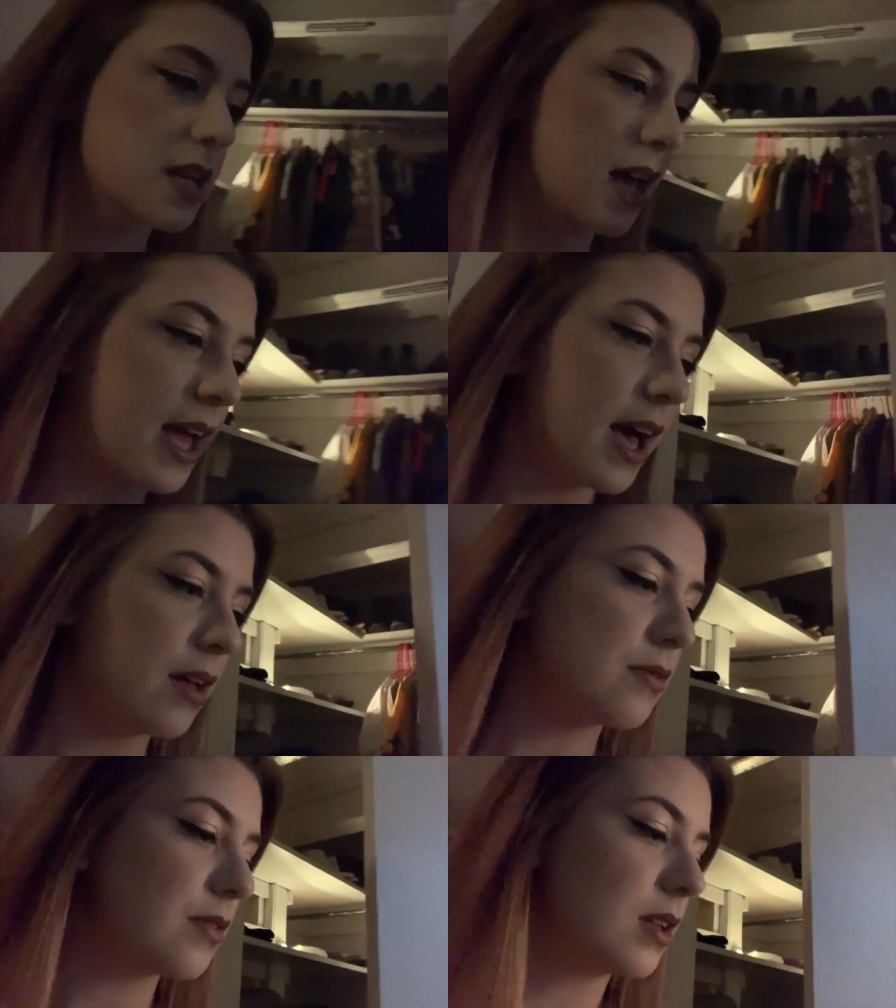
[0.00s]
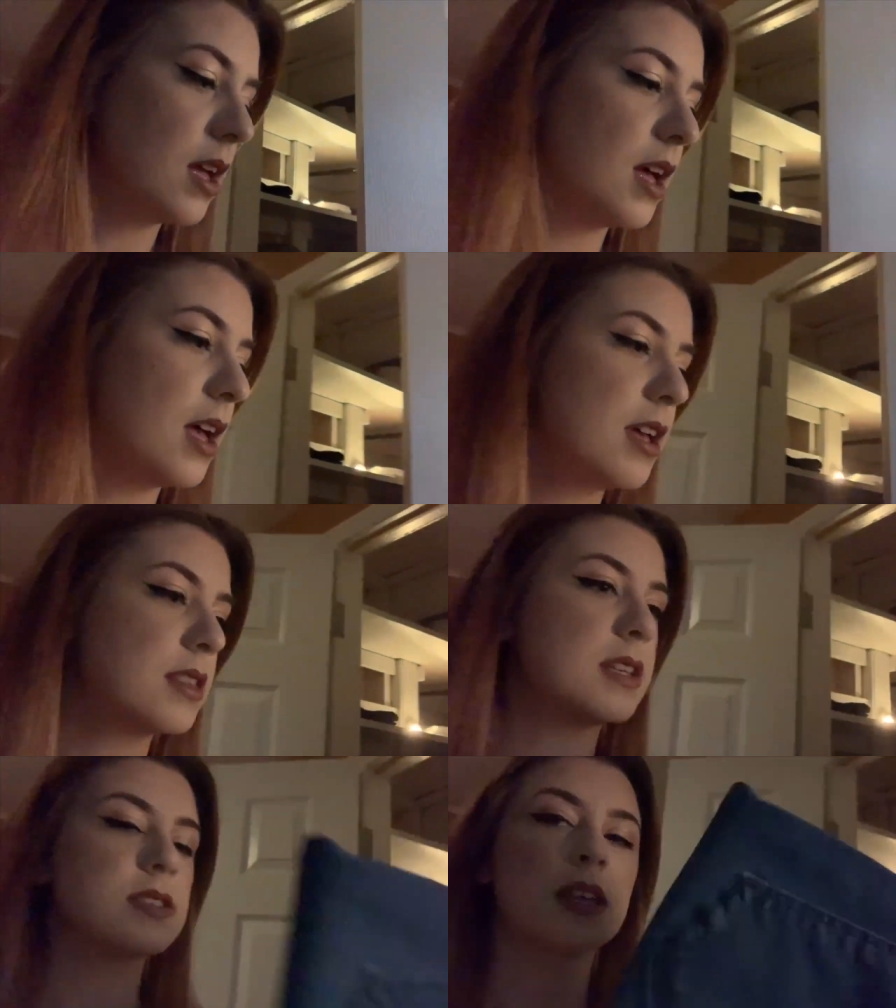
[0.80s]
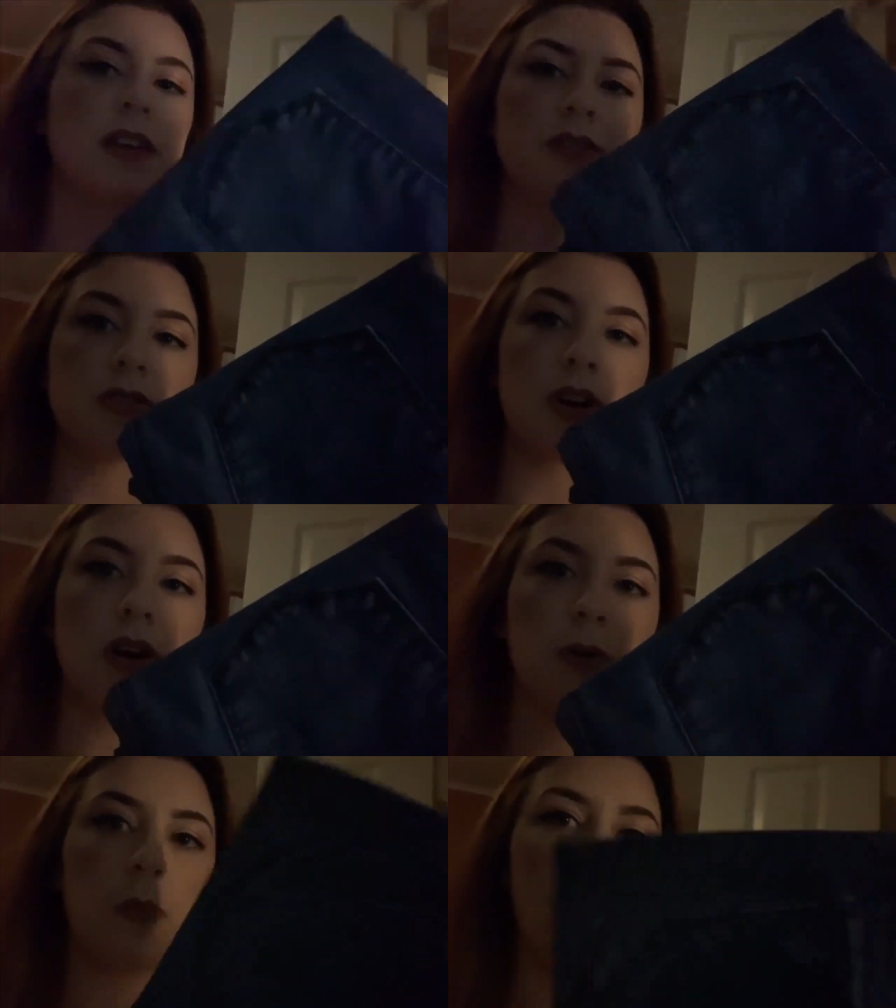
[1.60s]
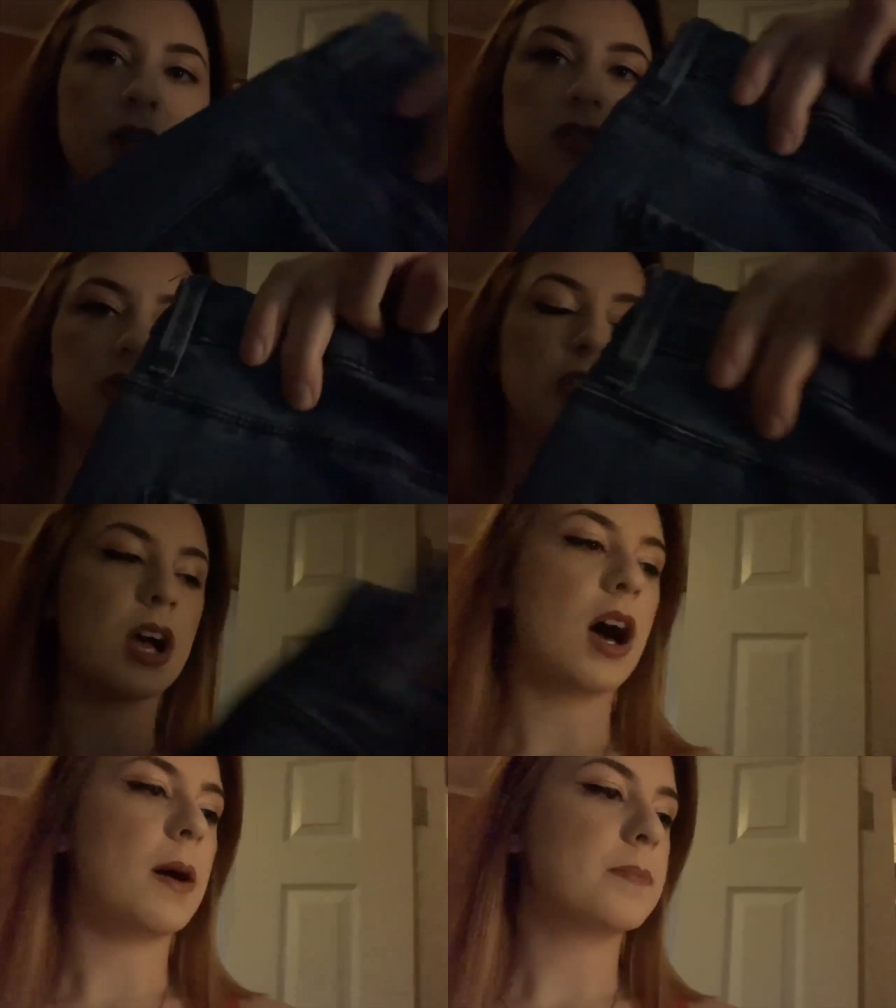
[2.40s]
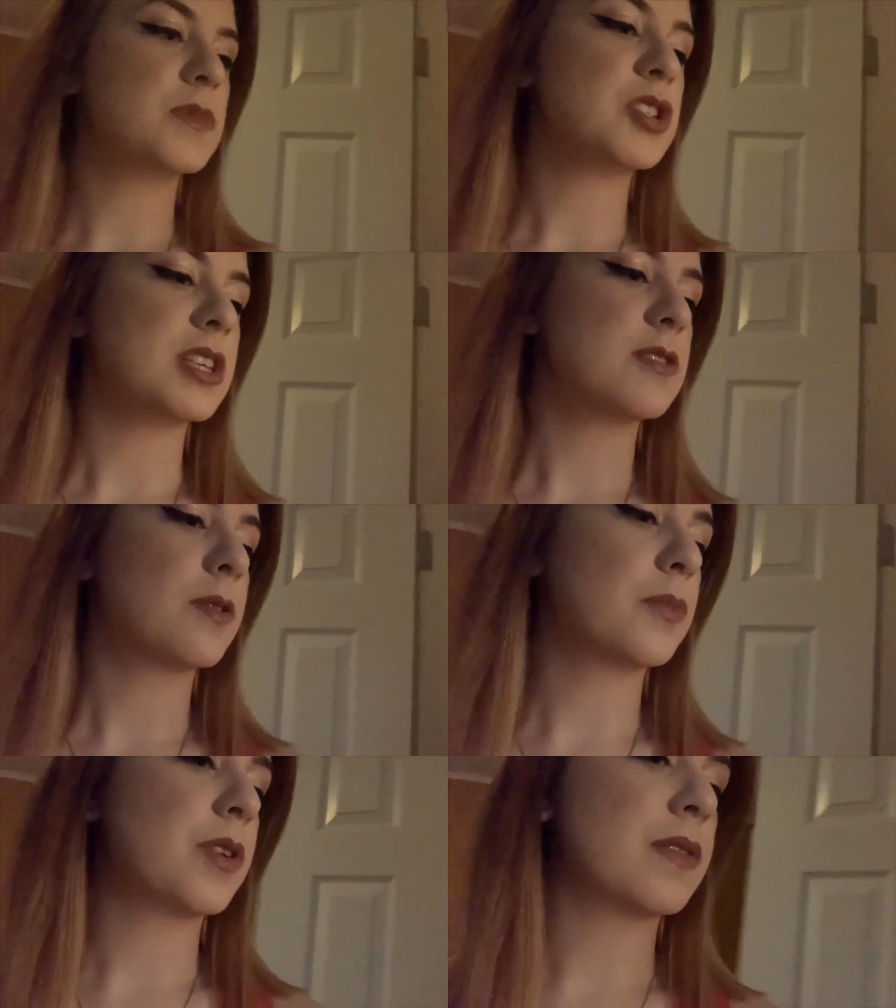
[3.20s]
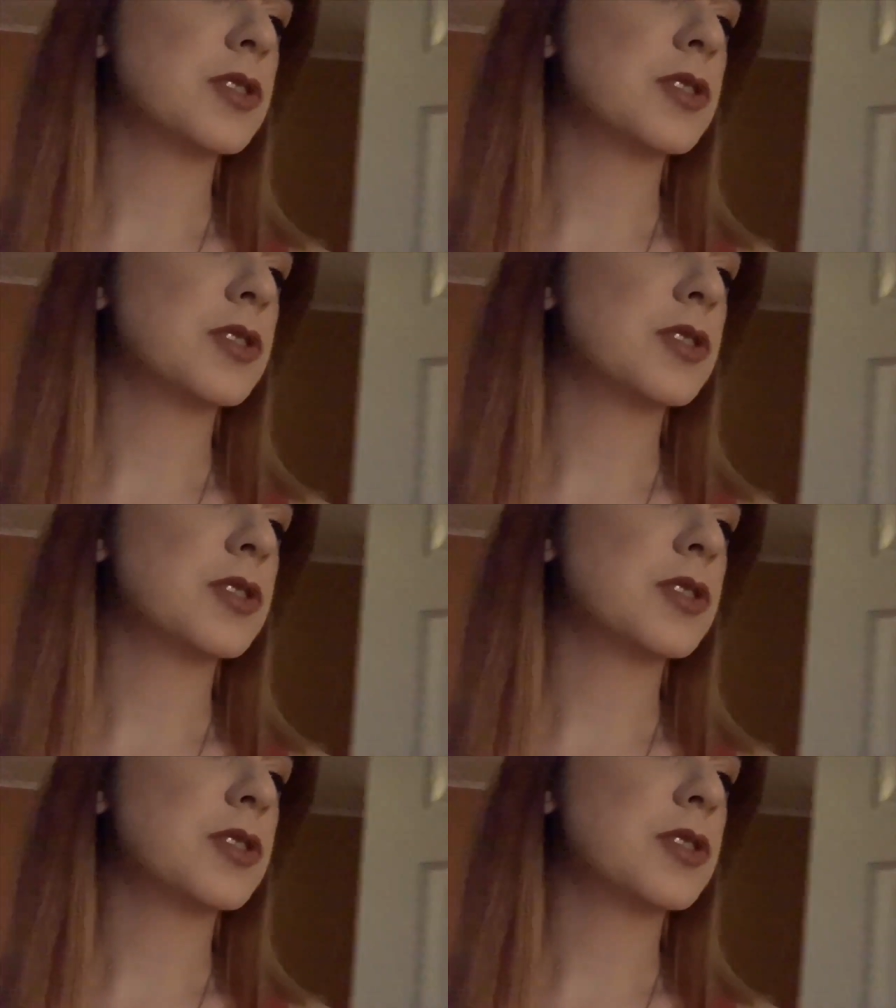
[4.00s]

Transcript: I have these like dark washed jeans from Forever